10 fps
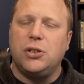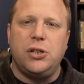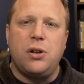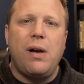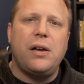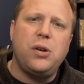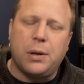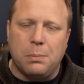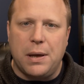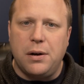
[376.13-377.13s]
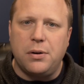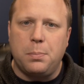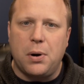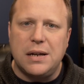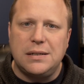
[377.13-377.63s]
do you know how your
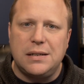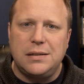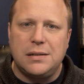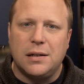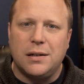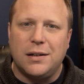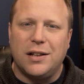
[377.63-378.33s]
competitor prices?